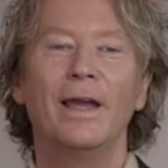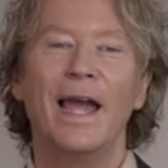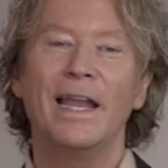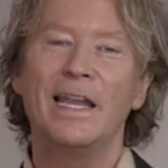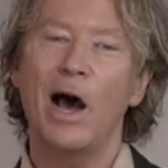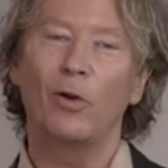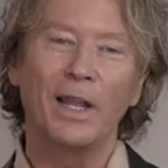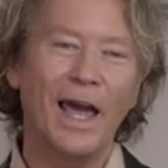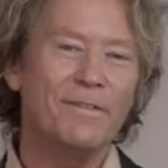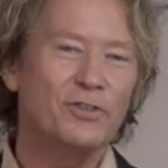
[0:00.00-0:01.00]
And now,
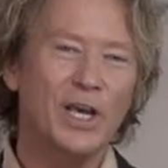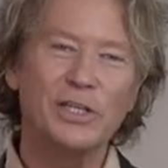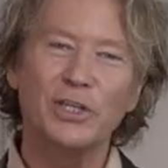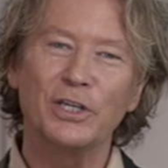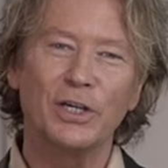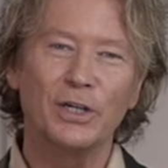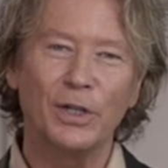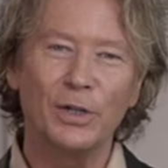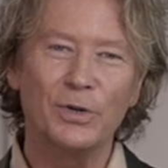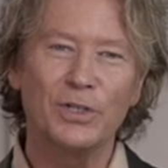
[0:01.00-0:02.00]
life-changing
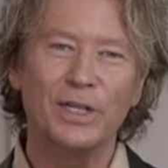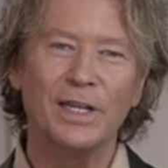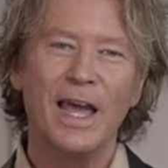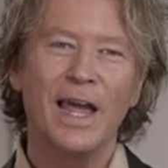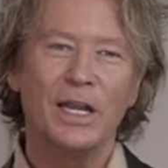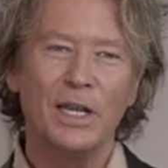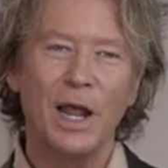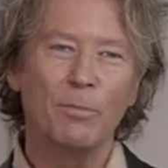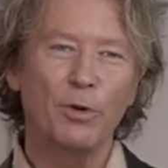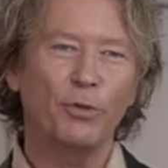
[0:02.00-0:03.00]
conclusion
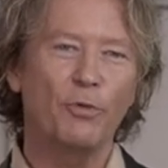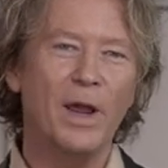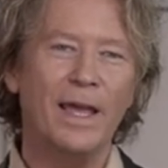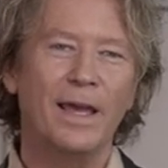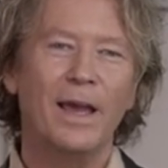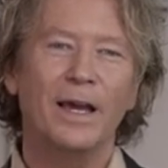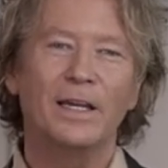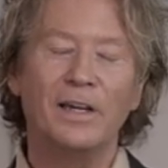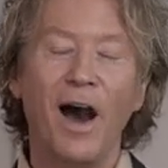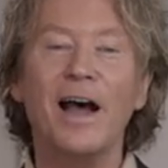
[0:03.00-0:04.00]
number three,
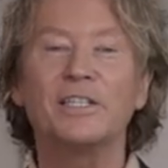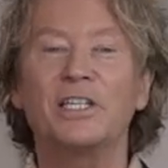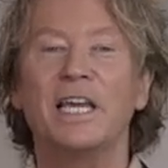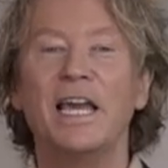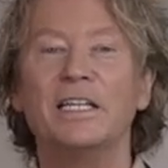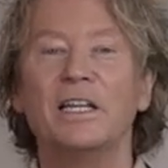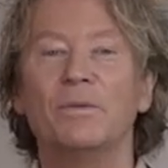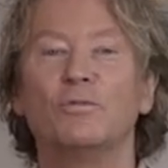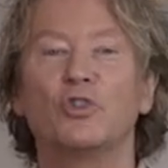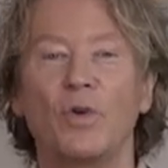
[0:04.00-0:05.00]
God's
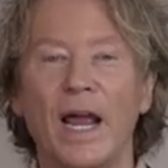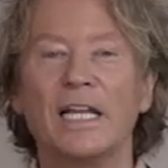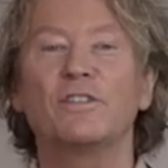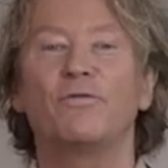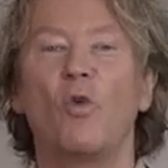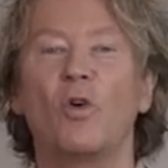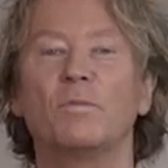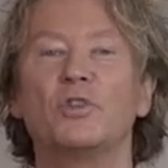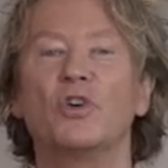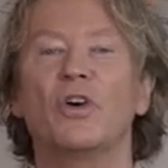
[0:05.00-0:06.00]
kingdom
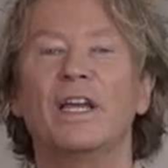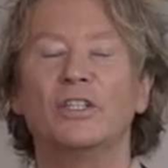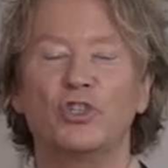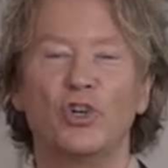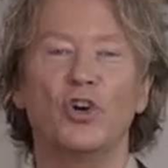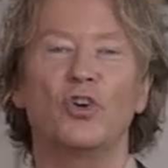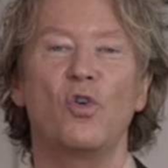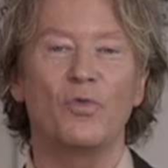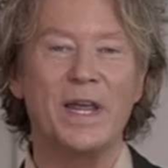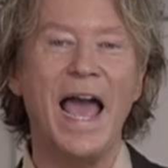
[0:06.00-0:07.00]
transforms your
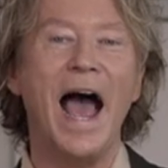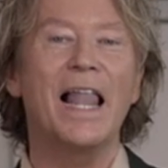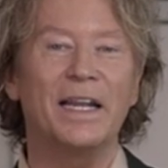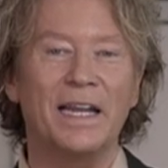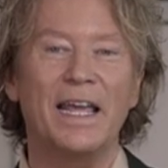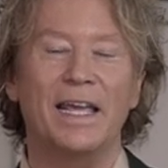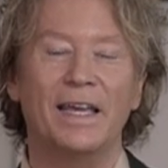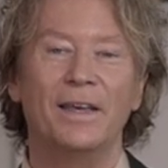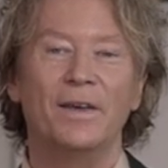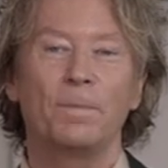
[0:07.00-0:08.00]
internal reality.
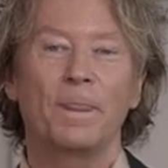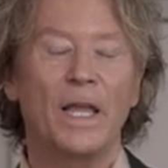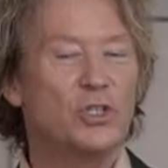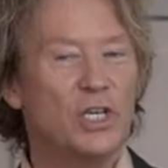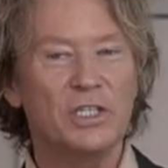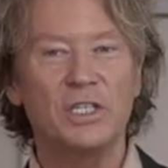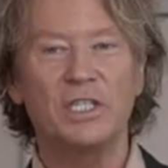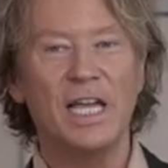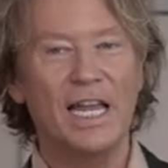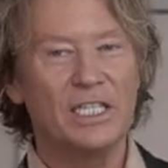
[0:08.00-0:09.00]
Jesus
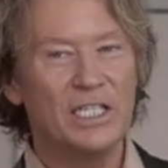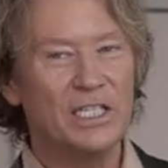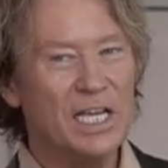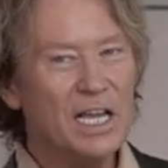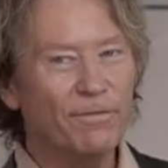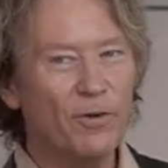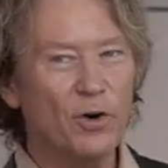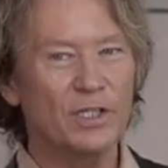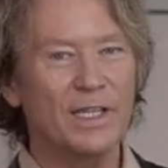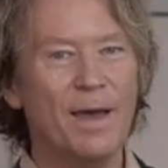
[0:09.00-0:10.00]
said, seek
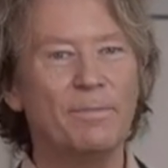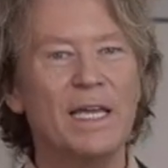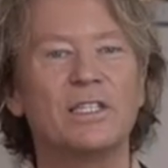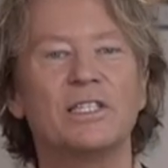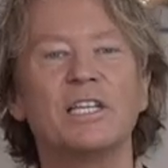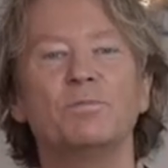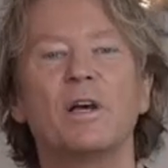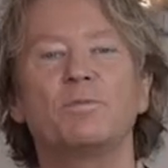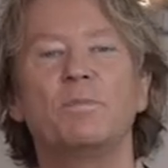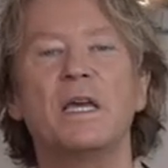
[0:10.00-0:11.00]
first. That means this
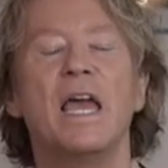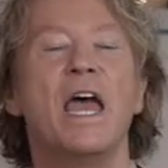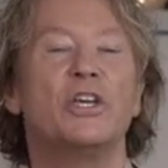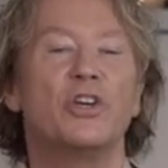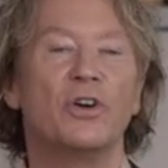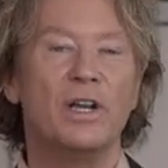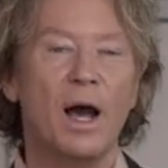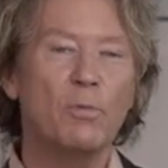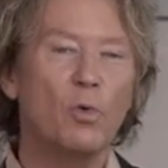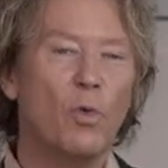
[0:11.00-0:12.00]
must be your
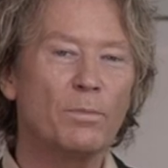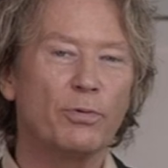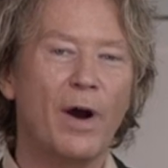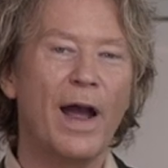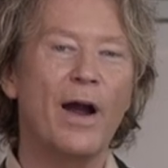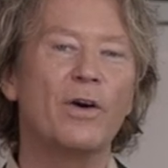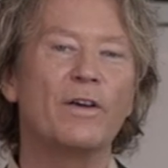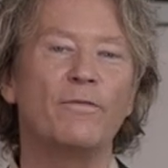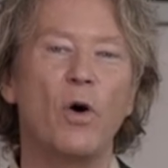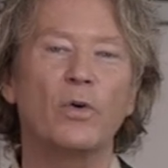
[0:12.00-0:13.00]
number one
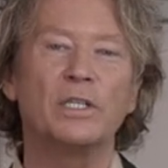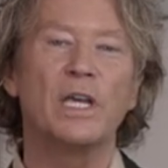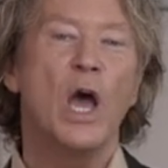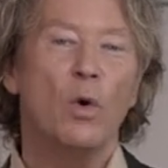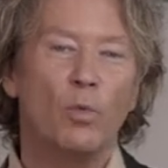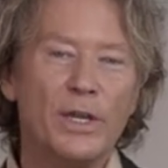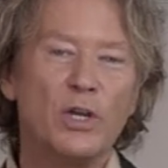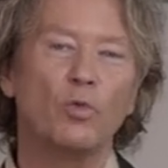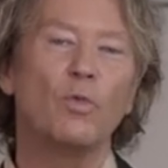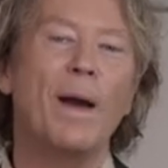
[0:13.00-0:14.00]
priority focus. When
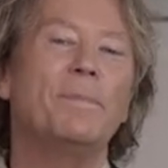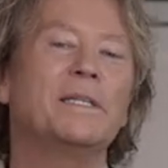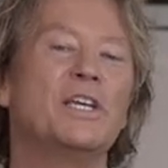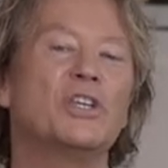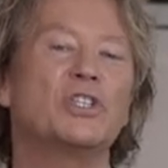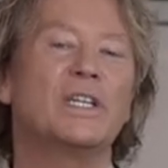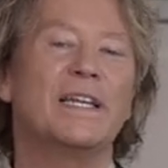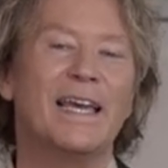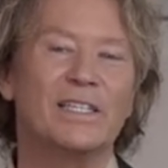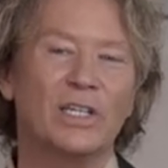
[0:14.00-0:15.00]
your
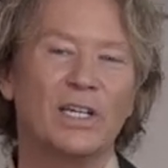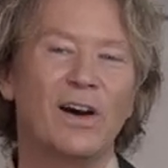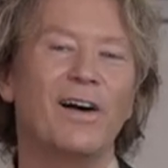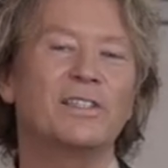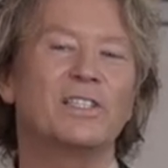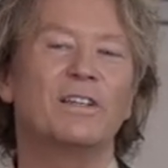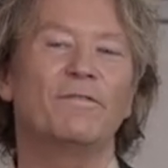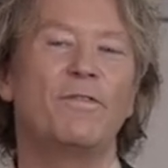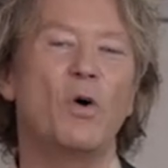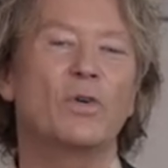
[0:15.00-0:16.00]
repetition is a
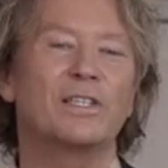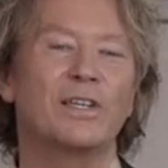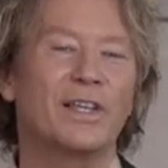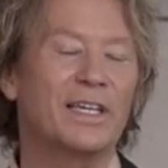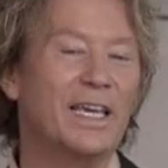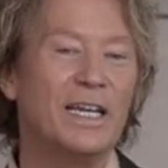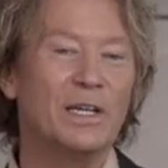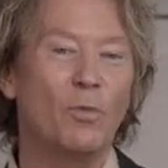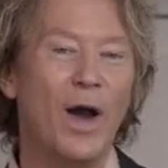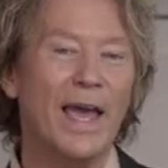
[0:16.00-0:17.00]
constant focus on the
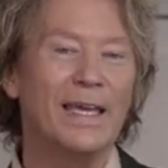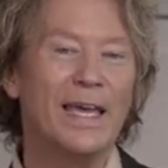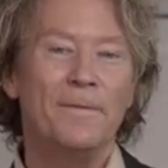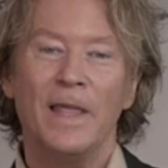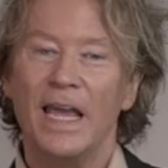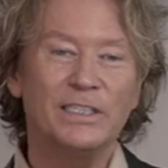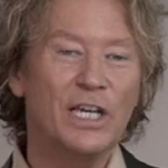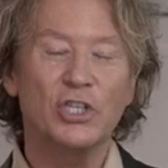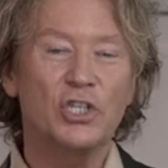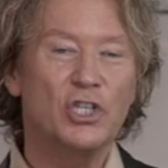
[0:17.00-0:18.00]
kingdom way, it
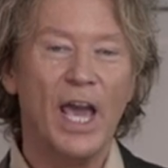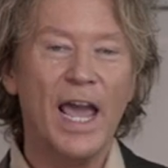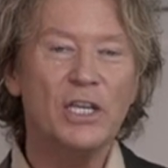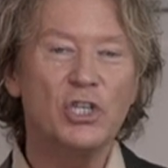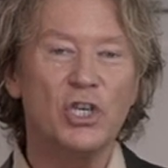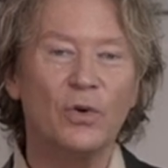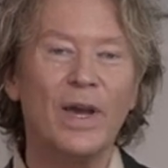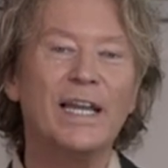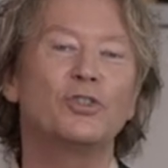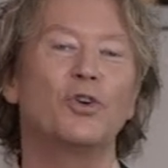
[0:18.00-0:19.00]
doesn't change you.
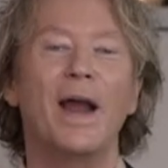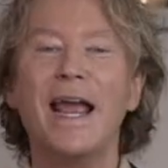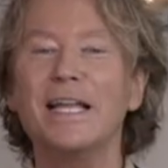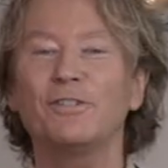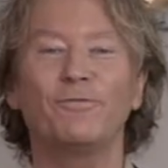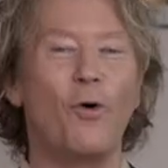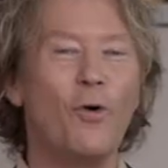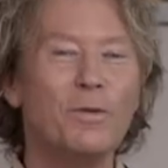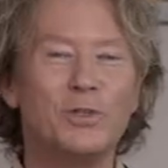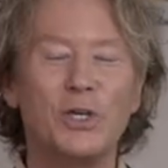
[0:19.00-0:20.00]
It
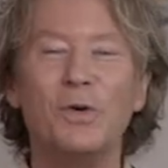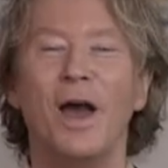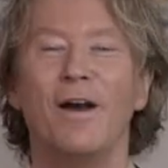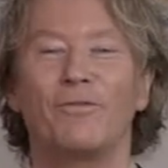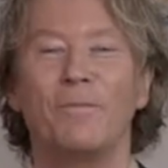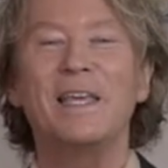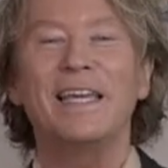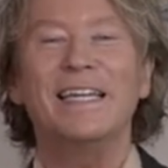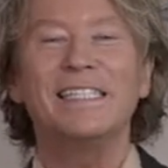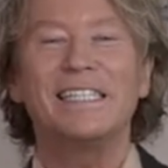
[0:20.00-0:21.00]
transforms you from
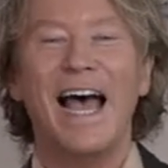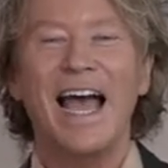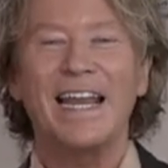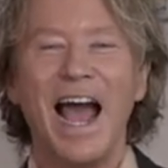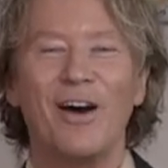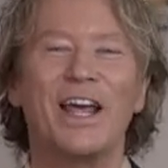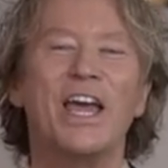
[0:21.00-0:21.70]
the inside out.